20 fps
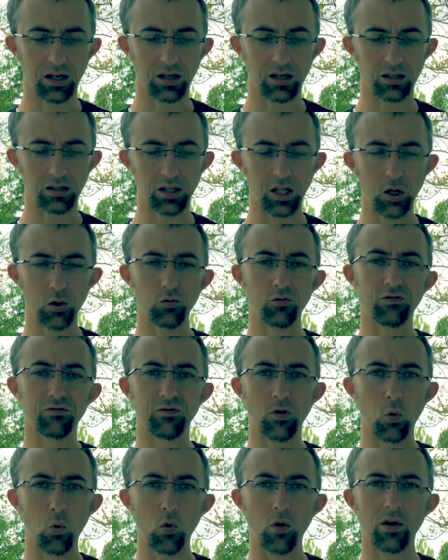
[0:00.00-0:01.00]
a load
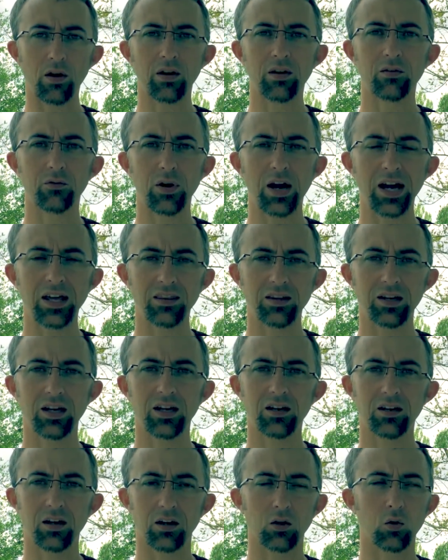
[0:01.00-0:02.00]
4 right
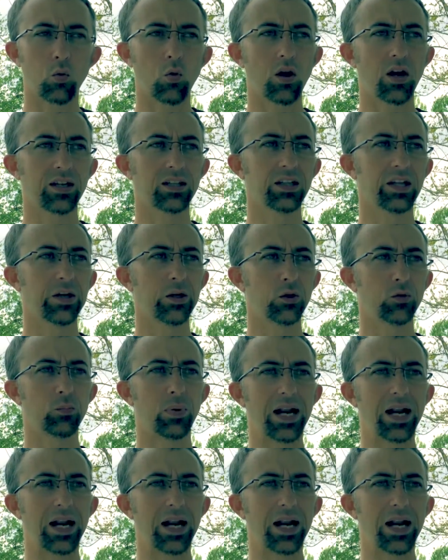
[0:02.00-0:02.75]
there, a quad load,